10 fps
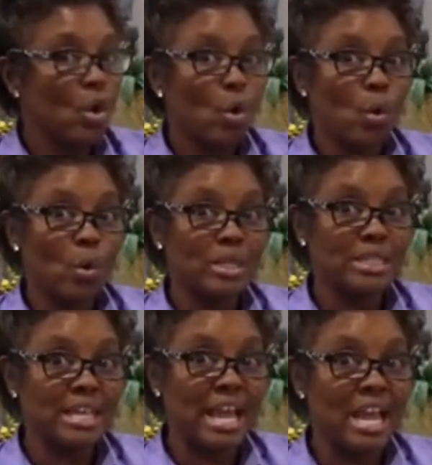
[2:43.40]

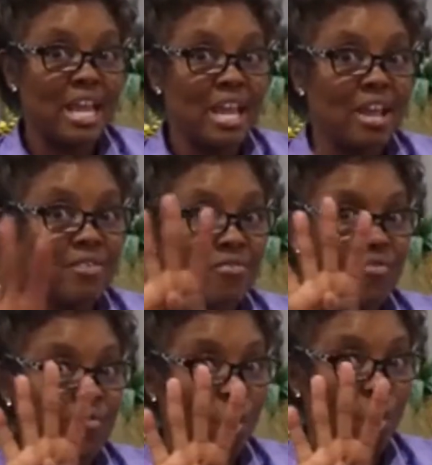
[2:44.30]
on day
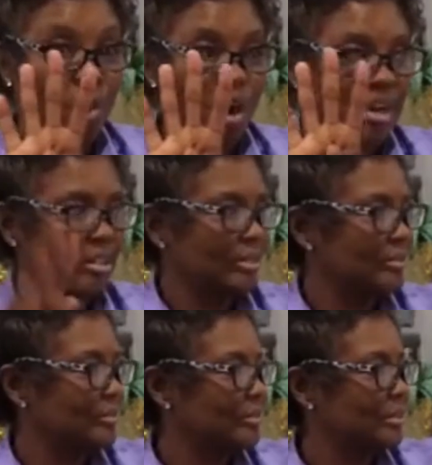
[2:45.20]
four,
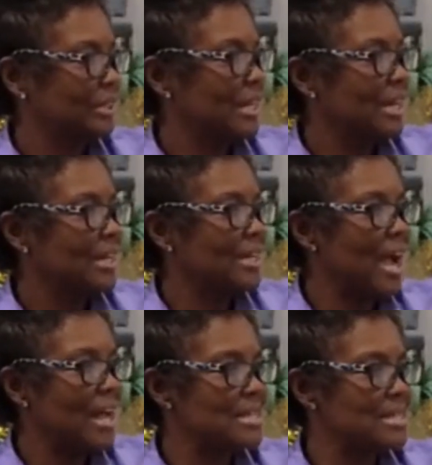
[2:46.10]

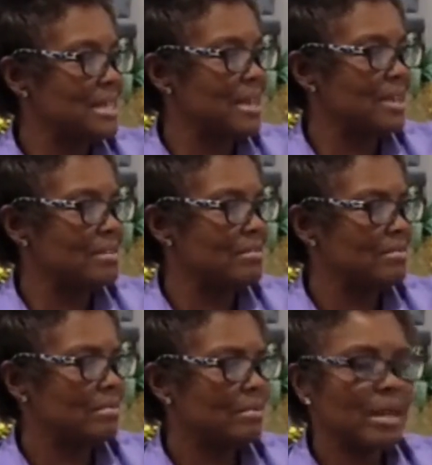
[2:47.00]
God said,
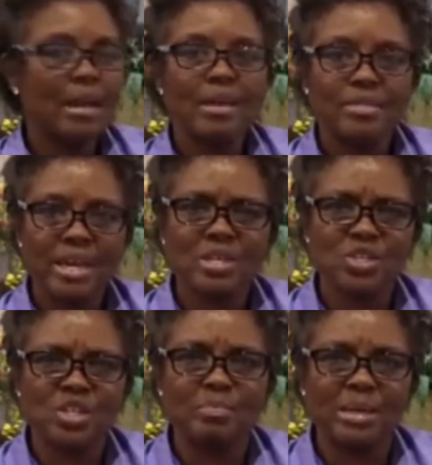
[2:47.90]
There
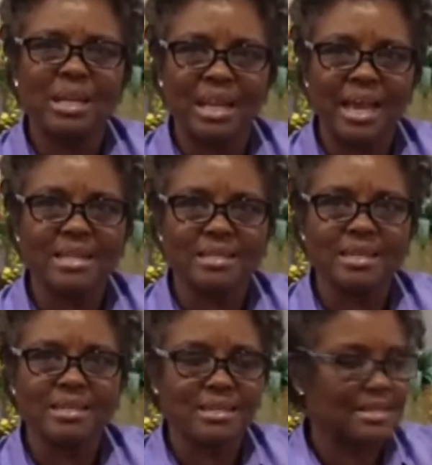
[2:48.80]
should be lights
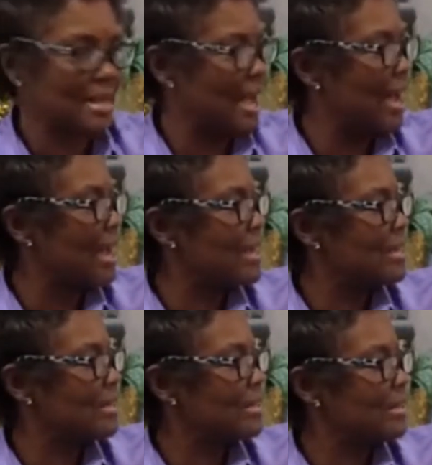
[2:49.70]
in the sky
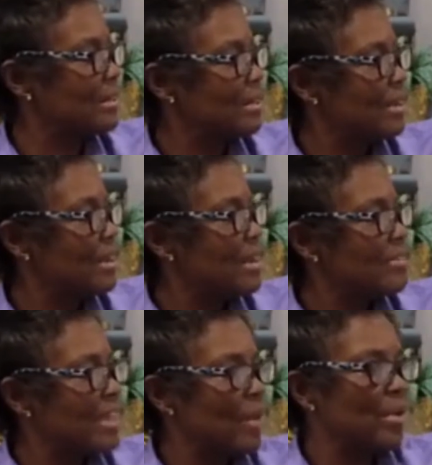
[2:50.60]

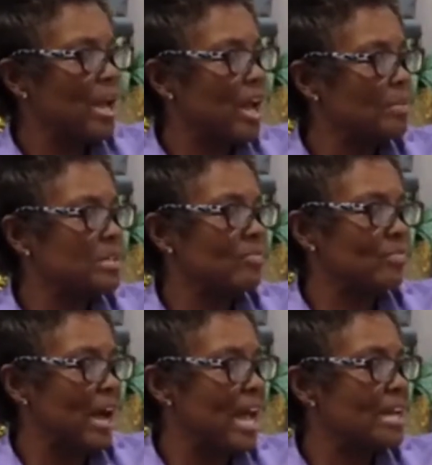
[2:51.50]
that will help
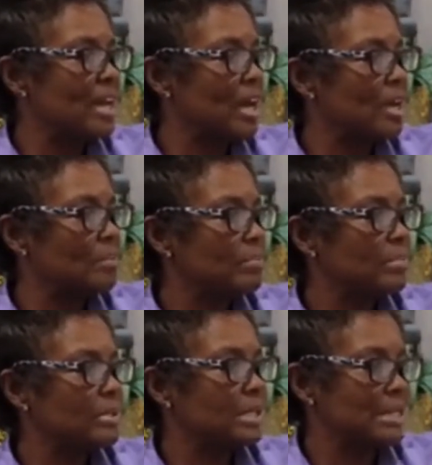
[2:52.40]
divide up
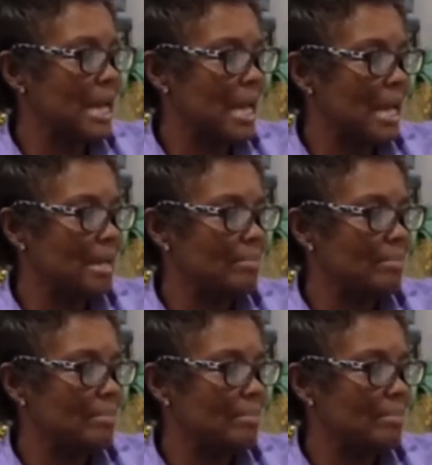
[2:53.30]
the time.